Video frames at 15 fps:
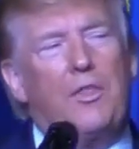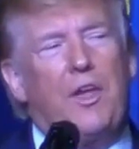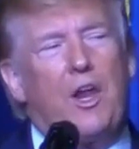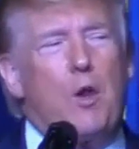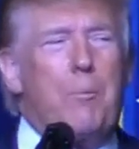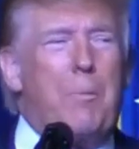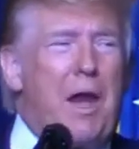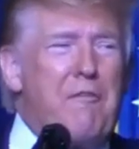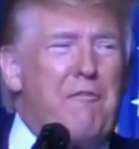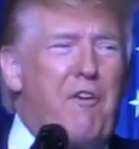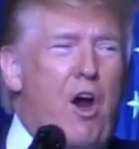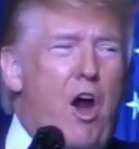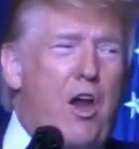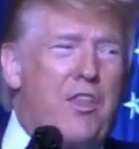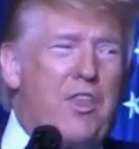They're by
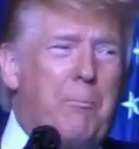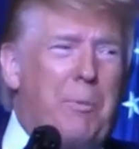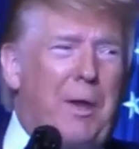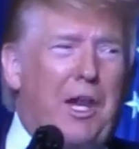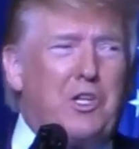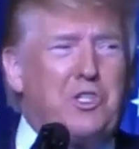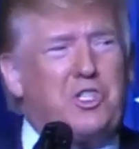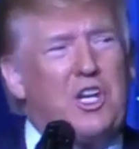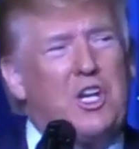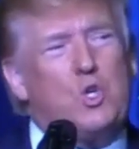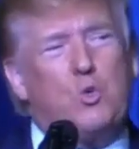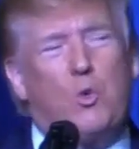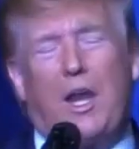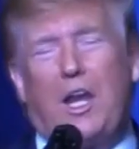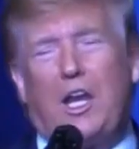far the best and
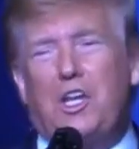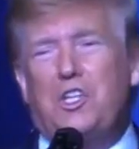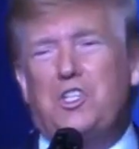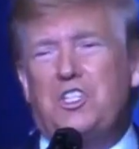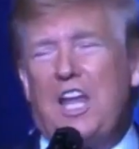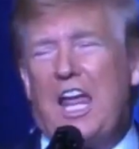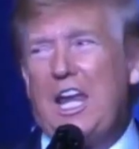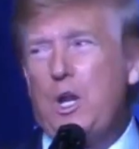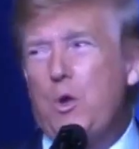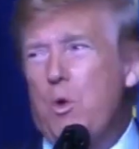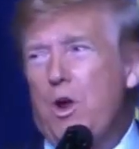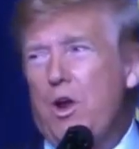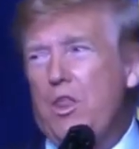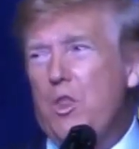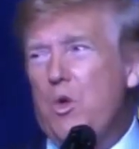greatest
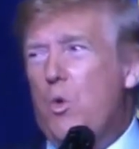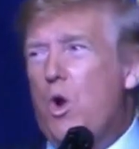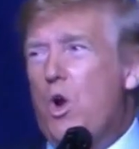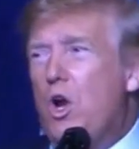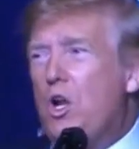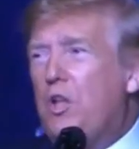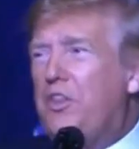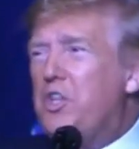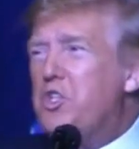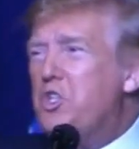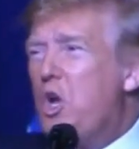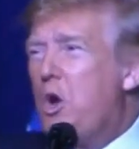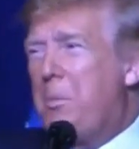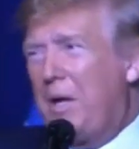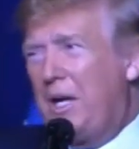anywhere in the world. There's
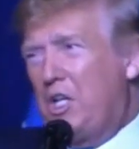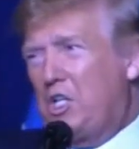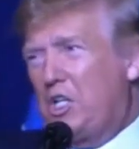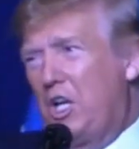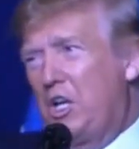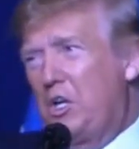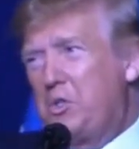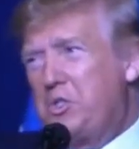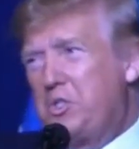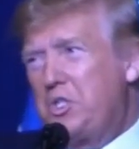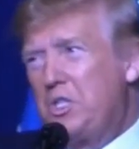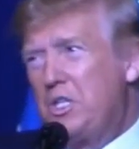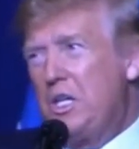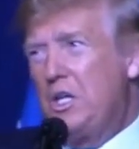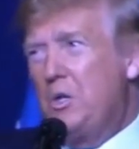nobody
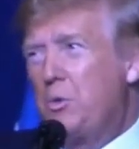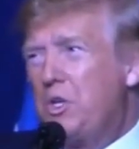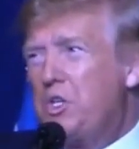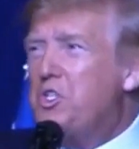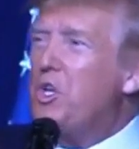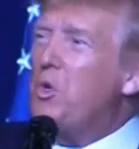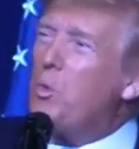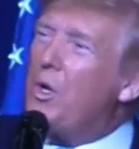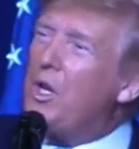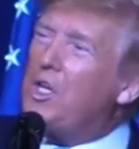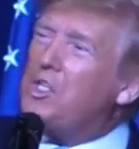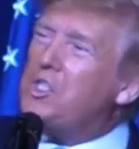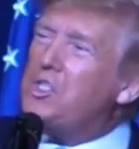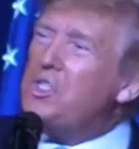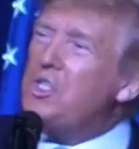close. In recent
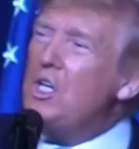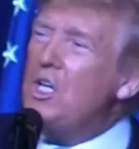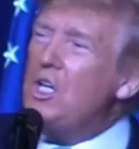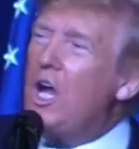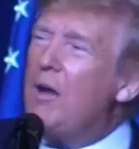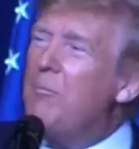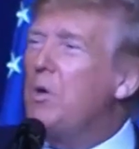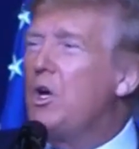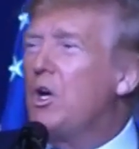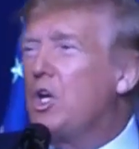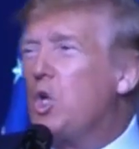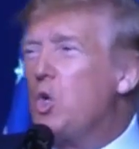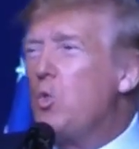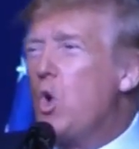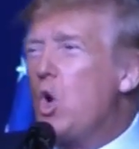weeks,
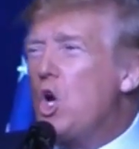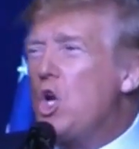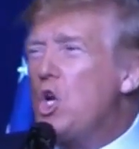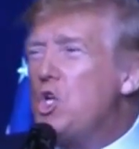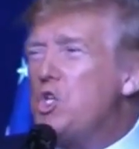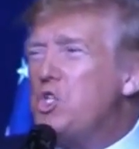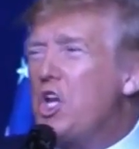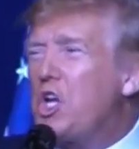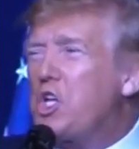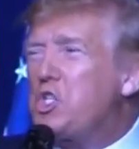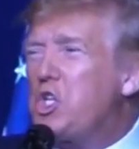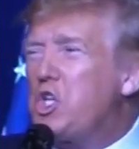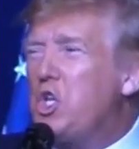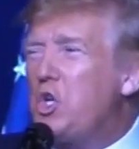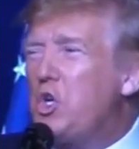American warriors
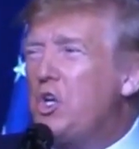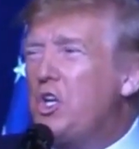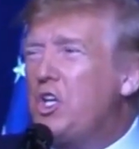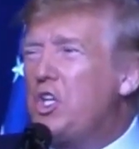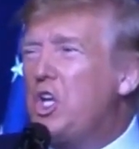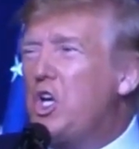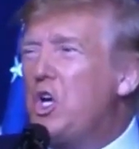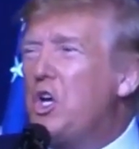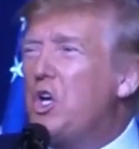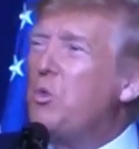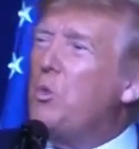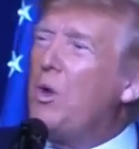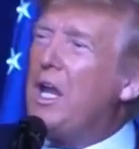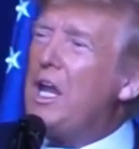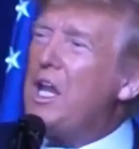executed a daring
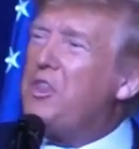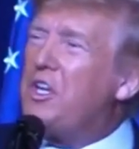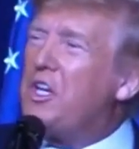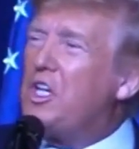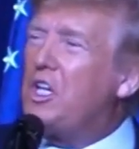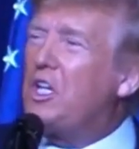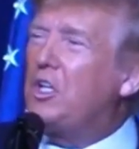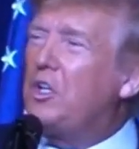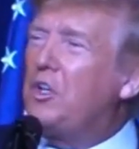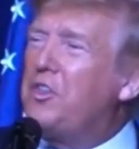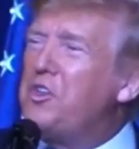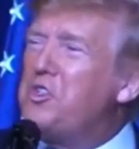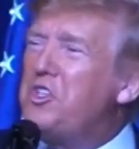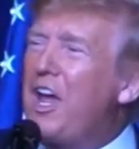raid that killed the